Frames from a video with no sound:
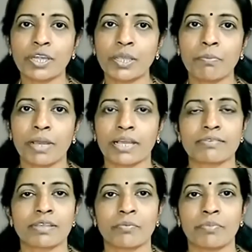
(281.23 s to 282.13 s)
marks are
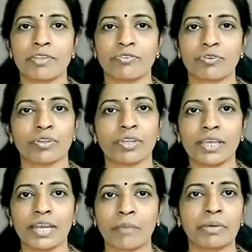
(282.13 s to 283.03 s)
based on the
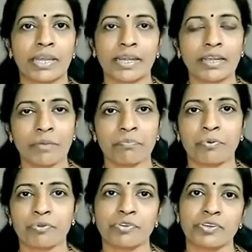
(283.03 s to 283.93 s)
grammar and
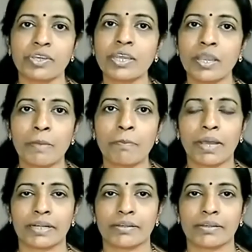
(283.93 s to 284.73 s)
composition part.